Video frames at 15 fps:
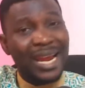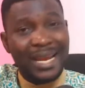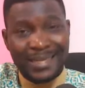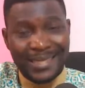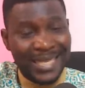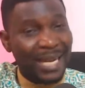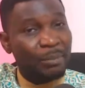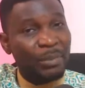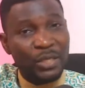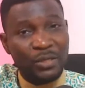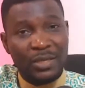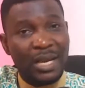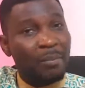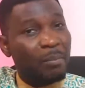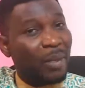and tap
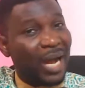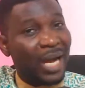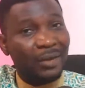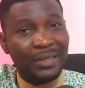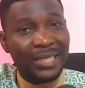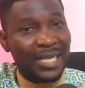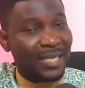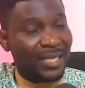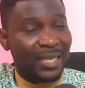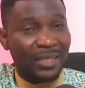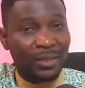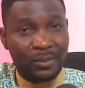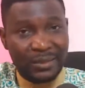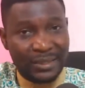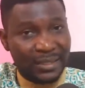into that power
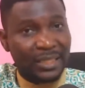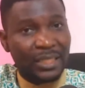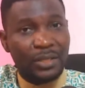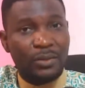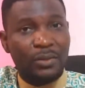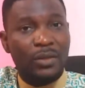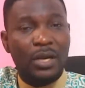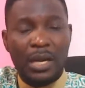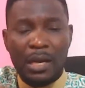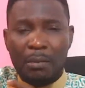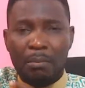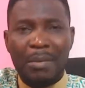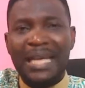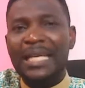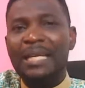resident within you.
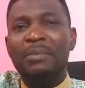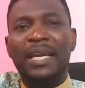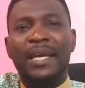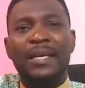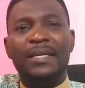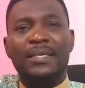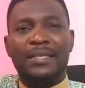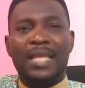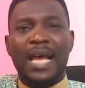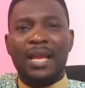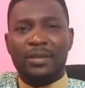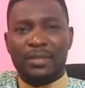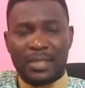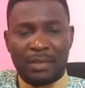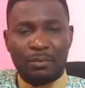My name again is
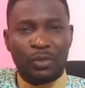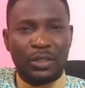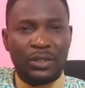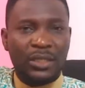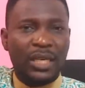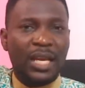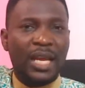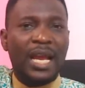Dayo Samuel,